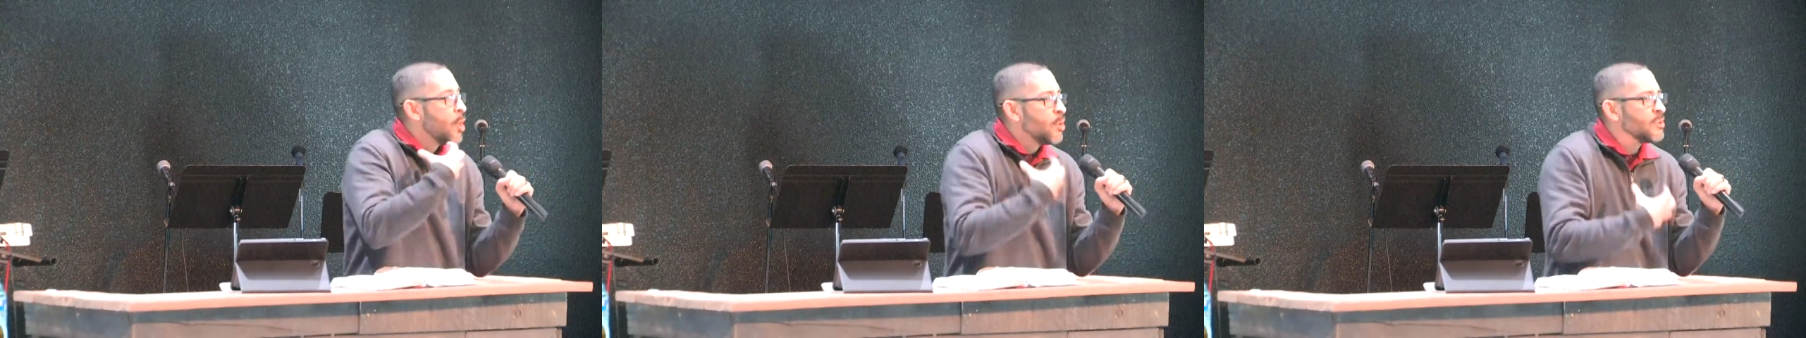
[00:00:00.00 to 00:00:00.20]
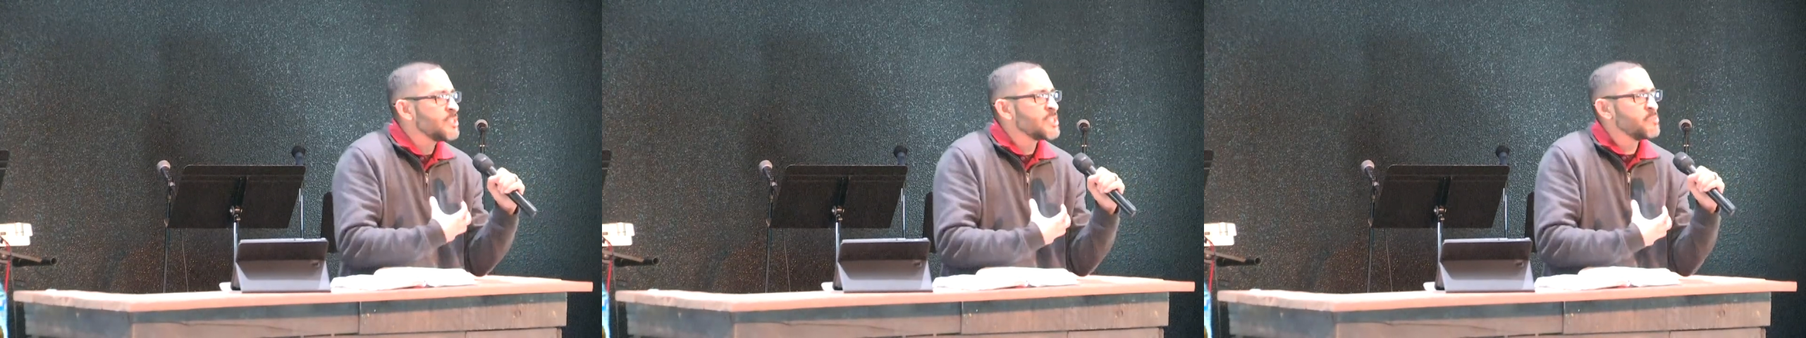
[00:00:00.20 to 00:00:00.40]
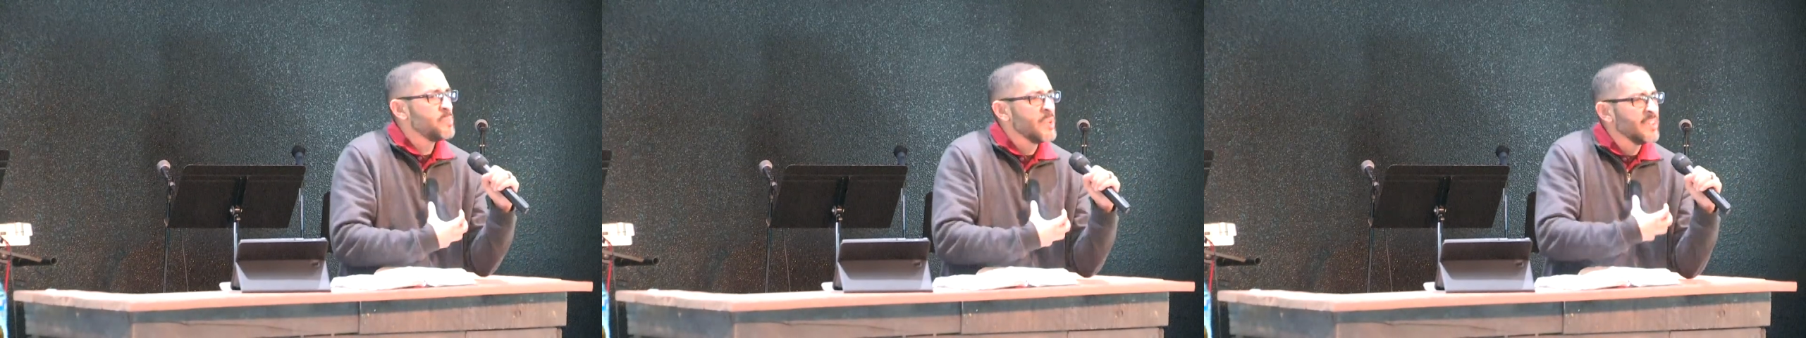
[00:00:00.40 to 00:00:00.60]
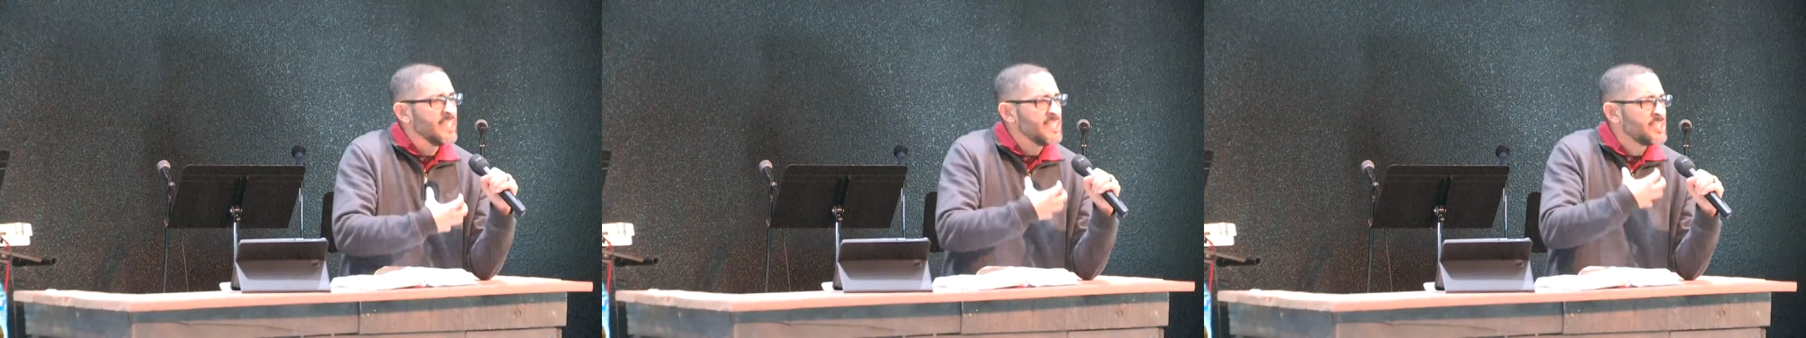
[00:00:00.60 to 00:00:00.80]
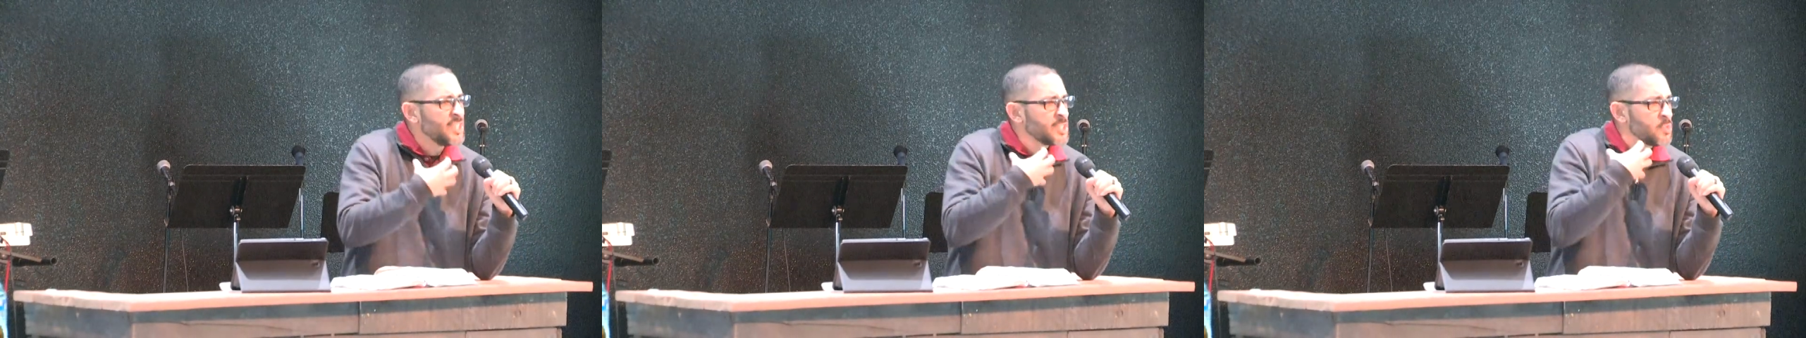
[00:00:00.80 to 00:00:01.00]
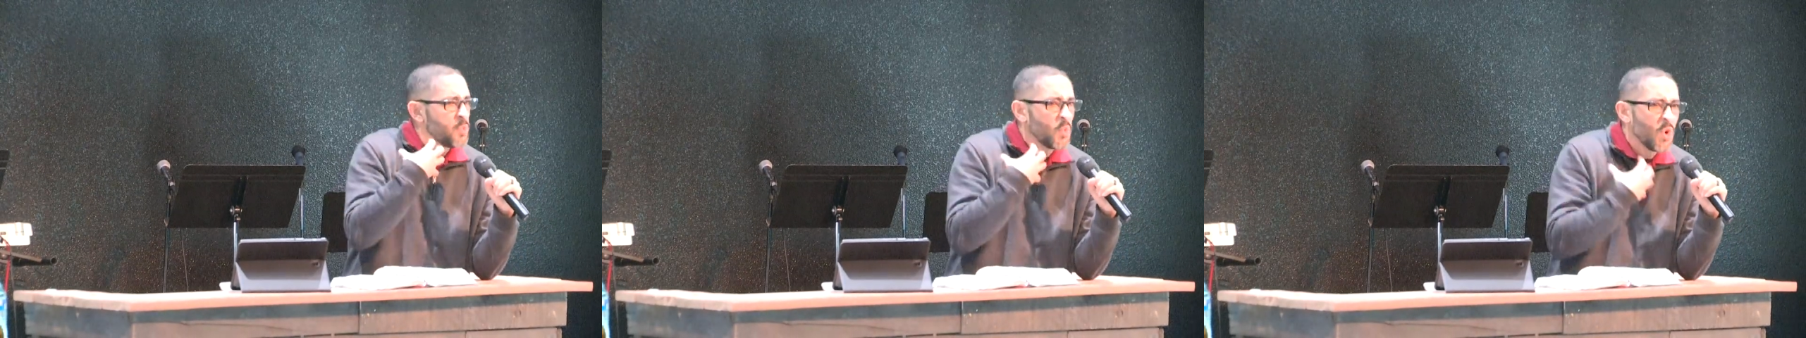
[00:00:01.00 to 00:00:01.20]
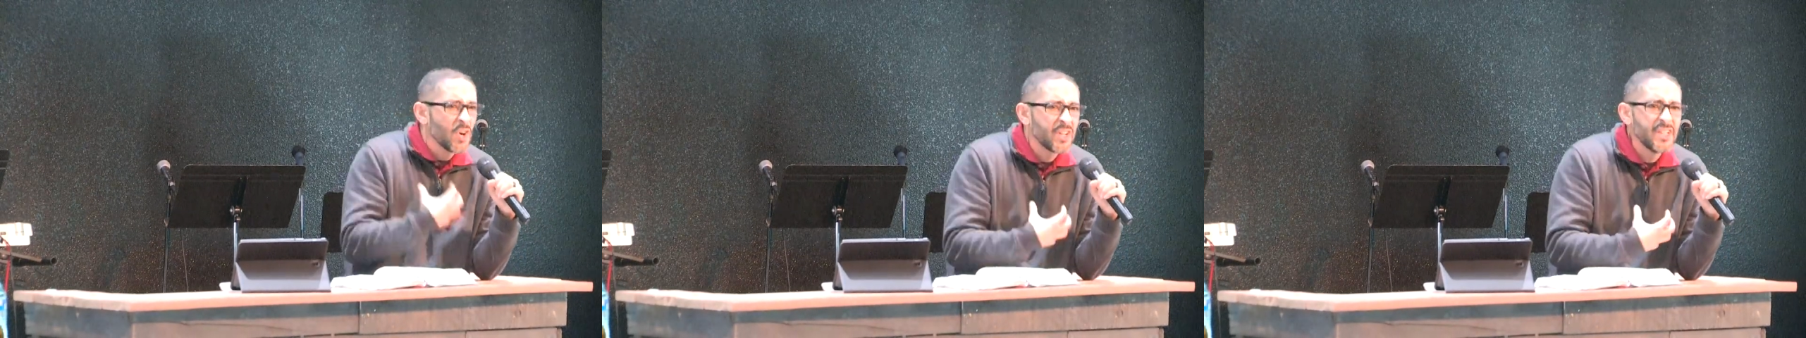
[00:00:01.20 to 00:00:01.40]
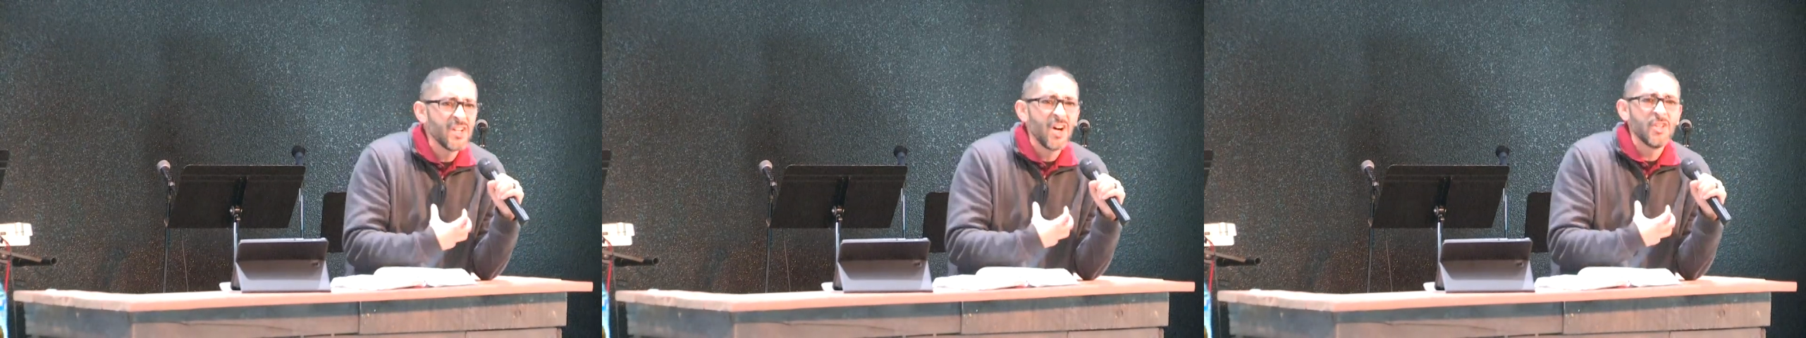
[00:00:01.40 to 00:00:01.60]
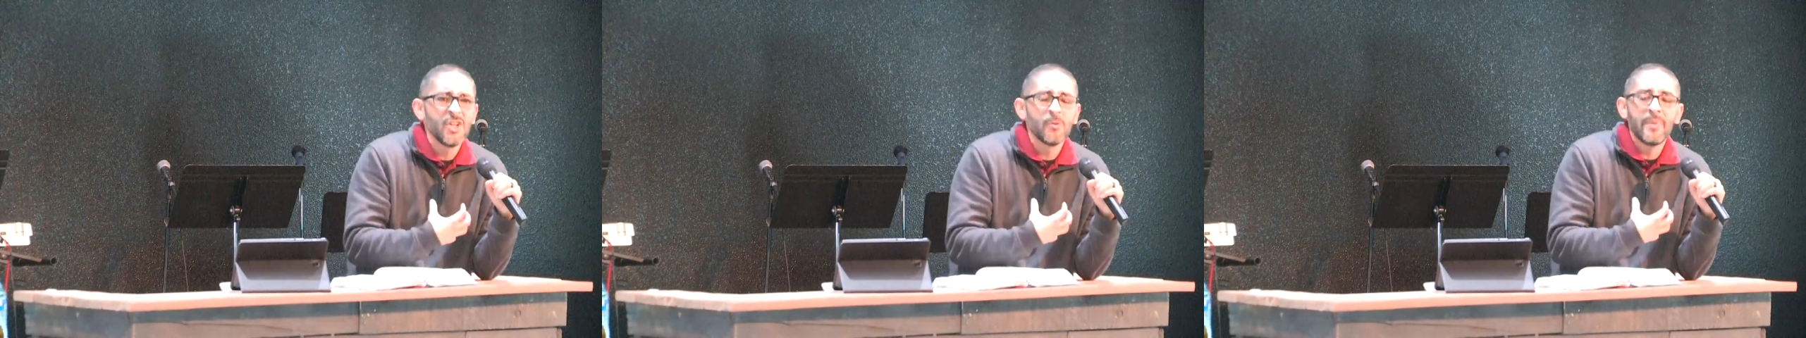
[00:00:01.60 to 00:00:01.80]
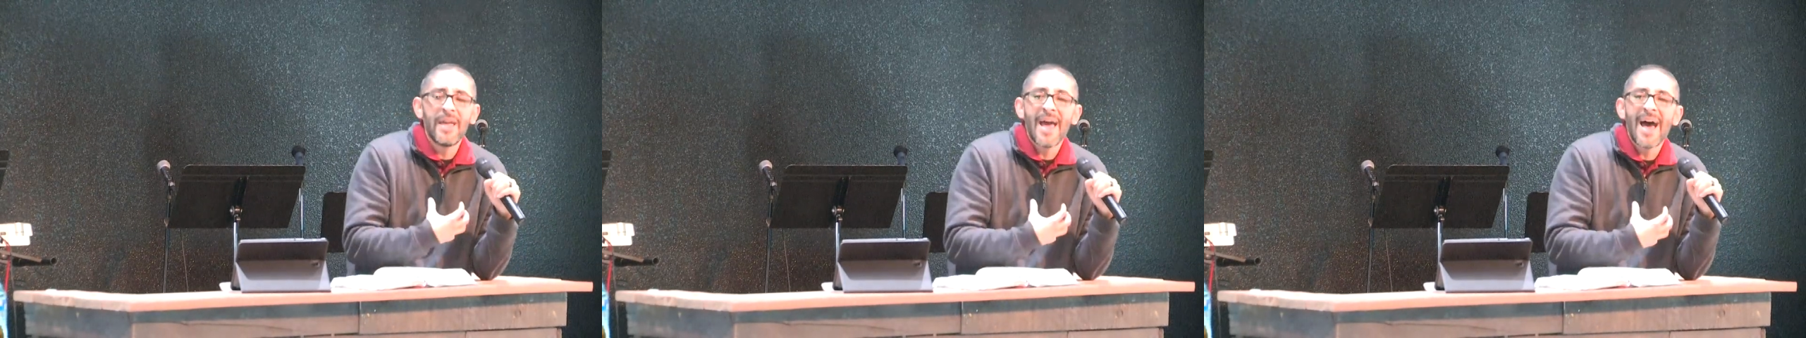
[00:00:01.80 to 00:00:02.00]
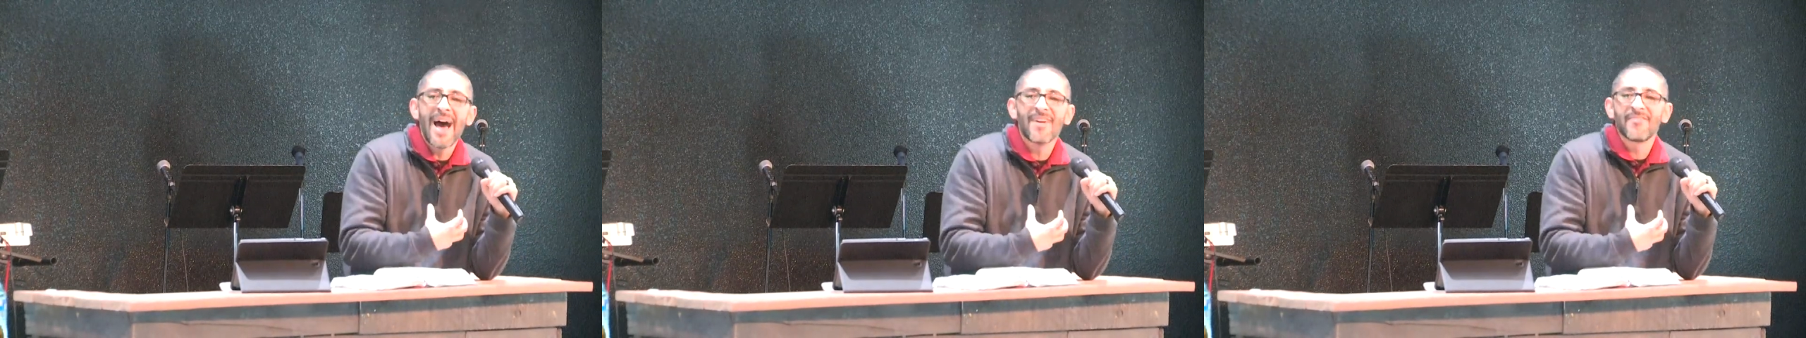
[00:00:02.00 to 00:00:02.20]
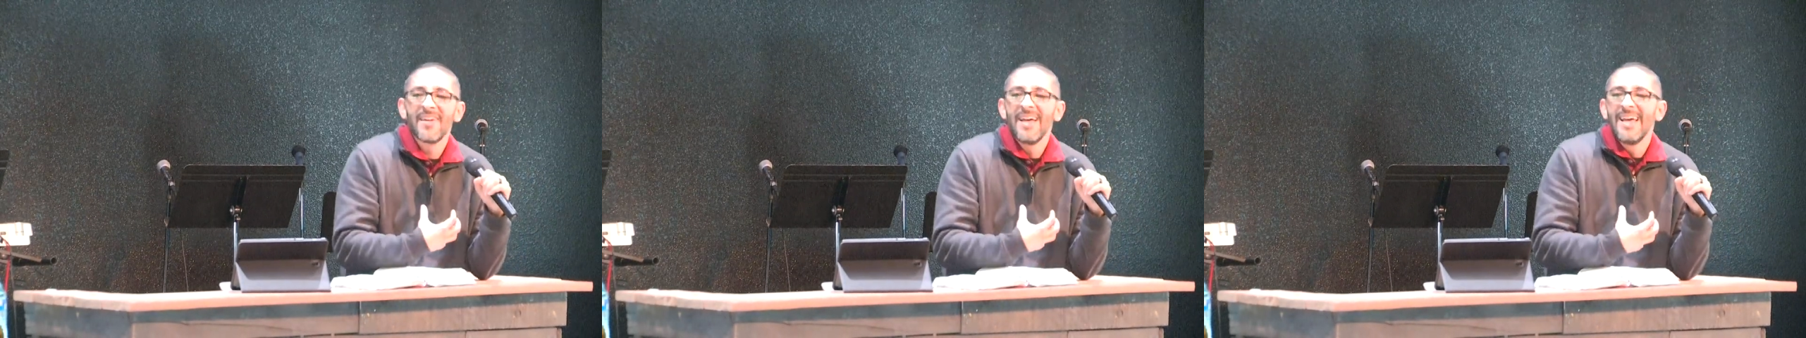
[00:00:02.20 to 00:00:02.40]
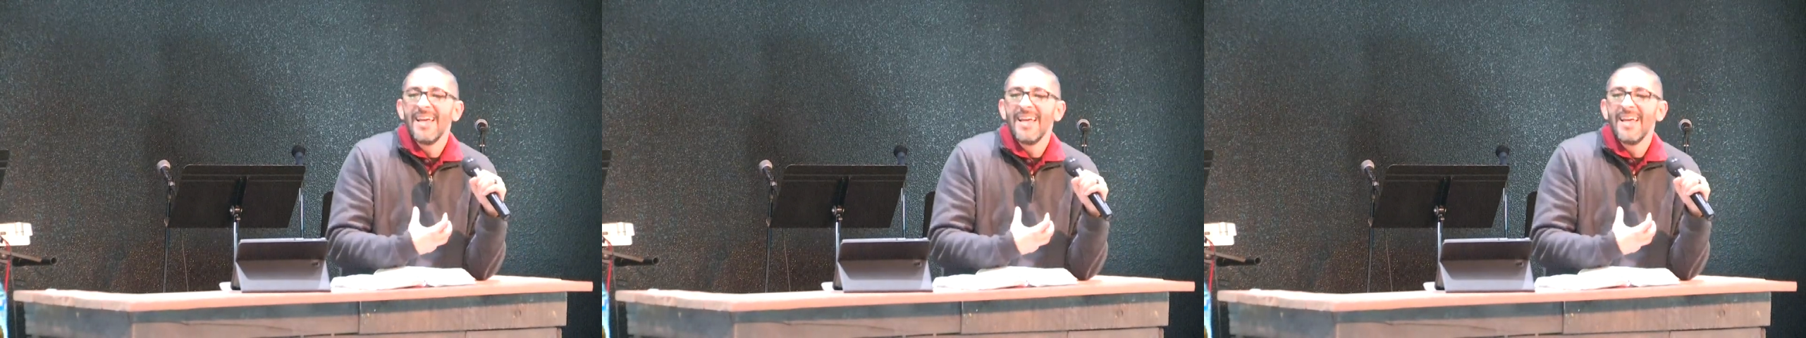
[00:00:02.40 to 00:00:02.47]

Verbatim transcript: Holy Spirit is just working on your behalf,